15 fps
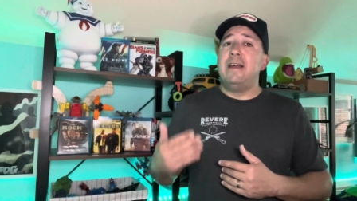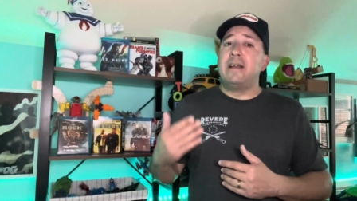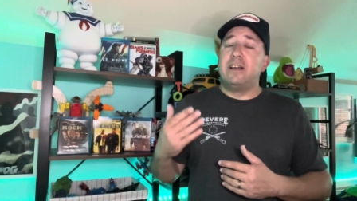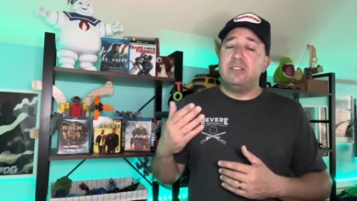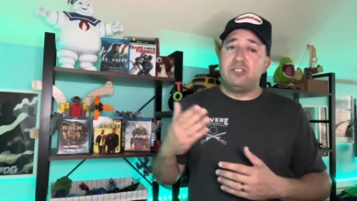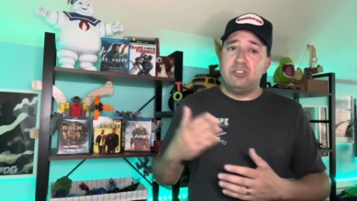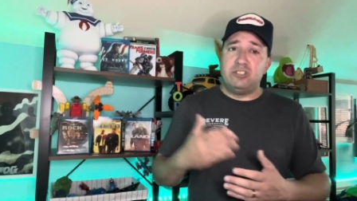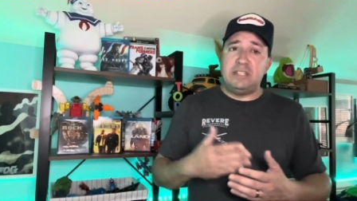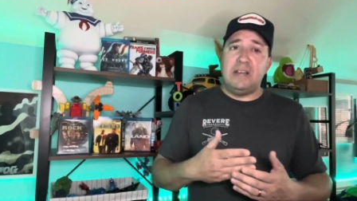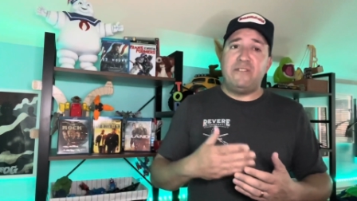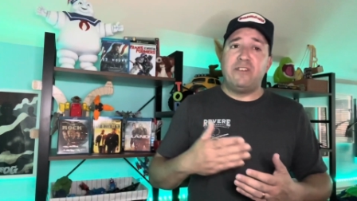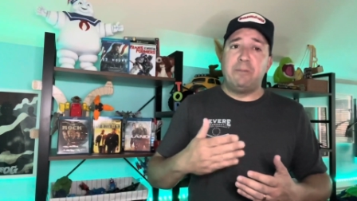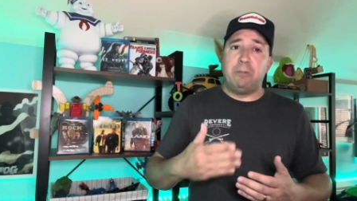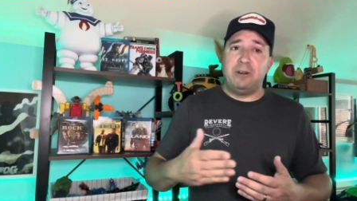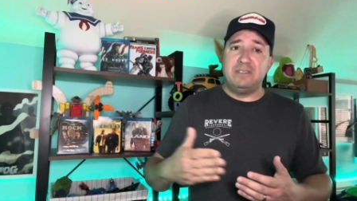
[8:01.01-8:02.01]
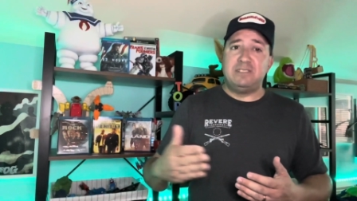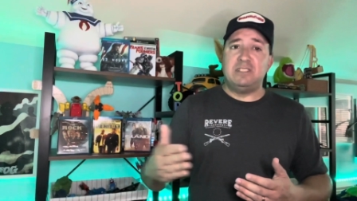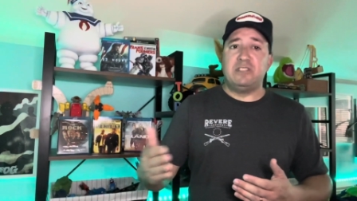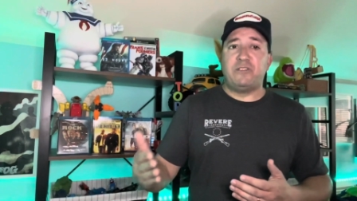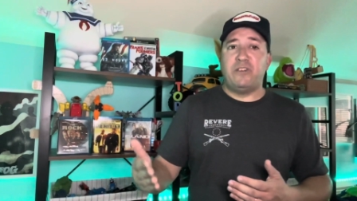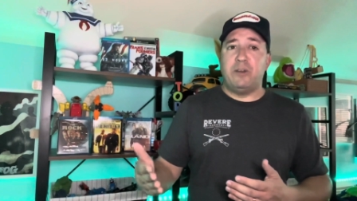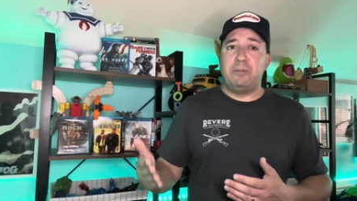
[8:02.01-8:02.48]
Because there's definitely points in
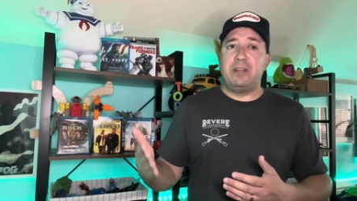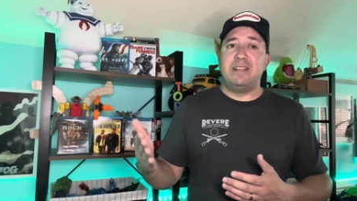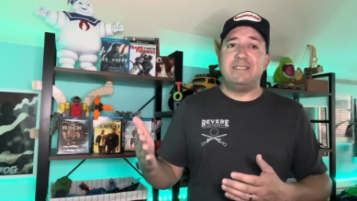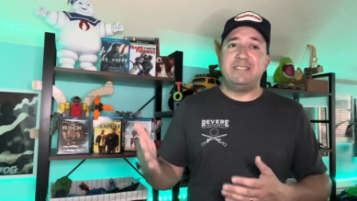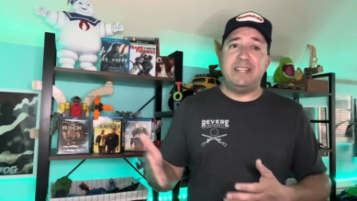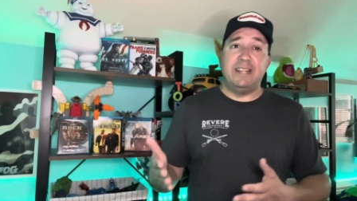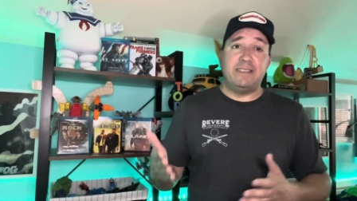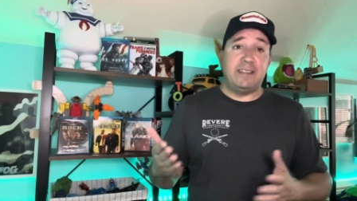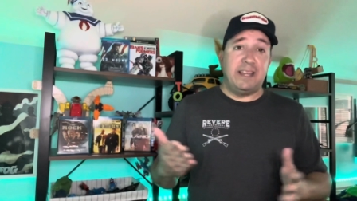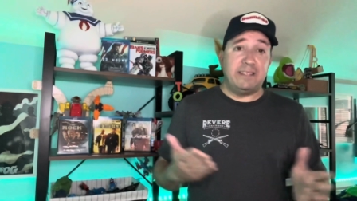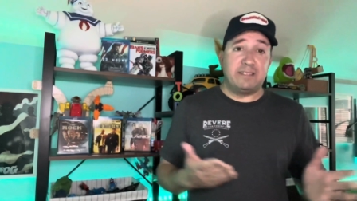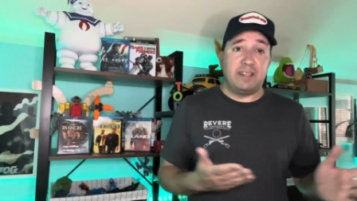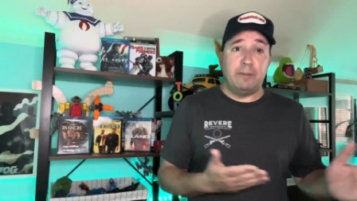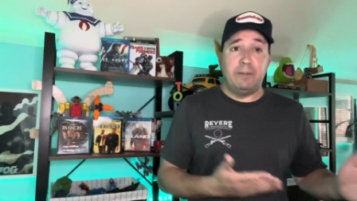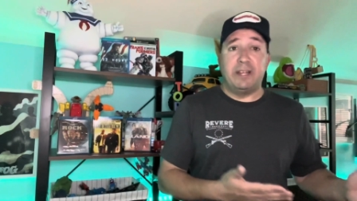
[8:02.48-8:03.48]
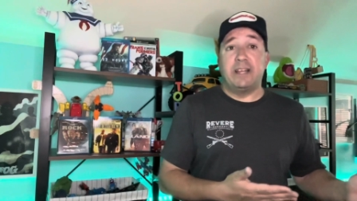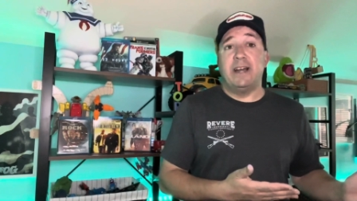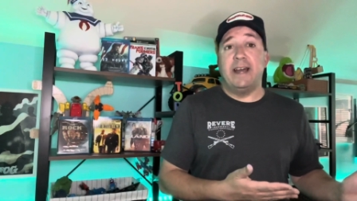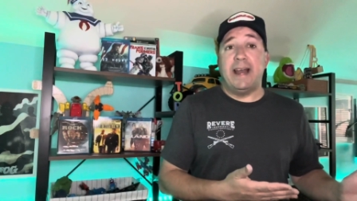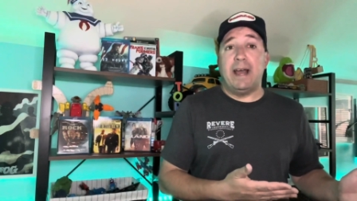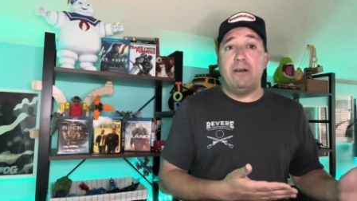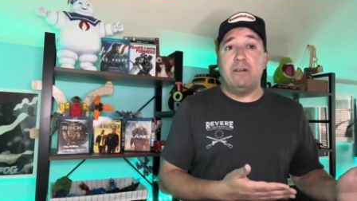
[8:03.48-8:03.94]
this film you can see that things could have been
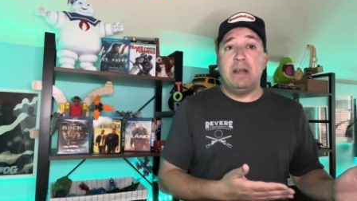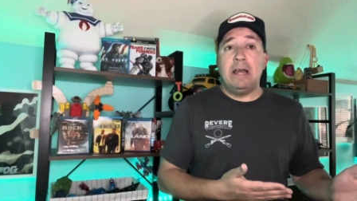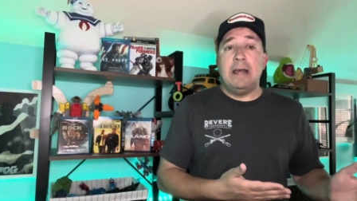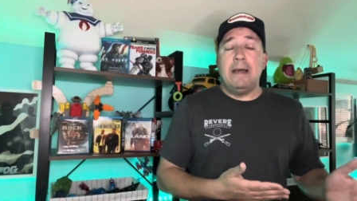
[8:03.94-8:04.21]
cut out.